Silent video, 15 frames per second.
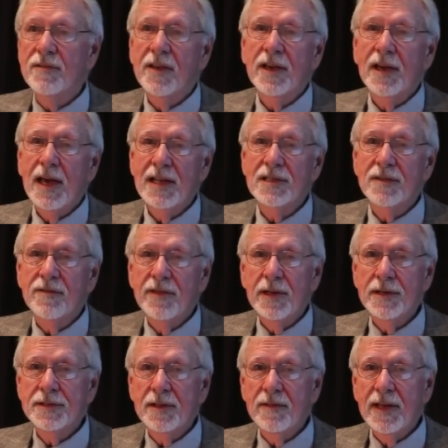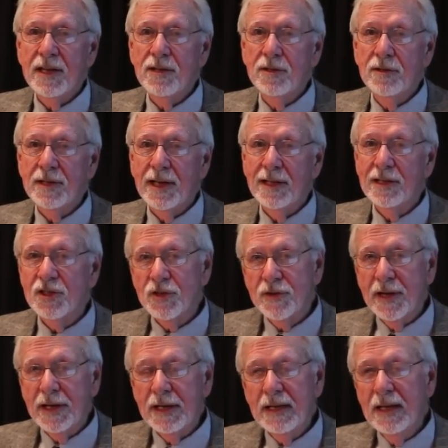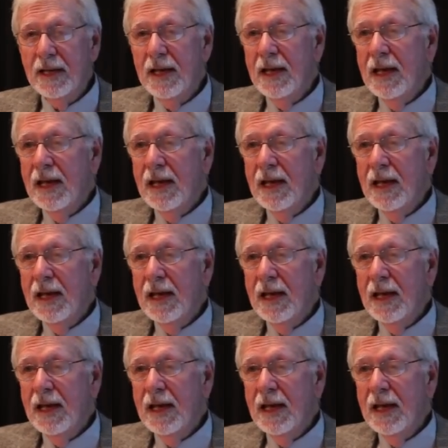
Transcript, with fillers: of the kinds of things that they do to illustrate it.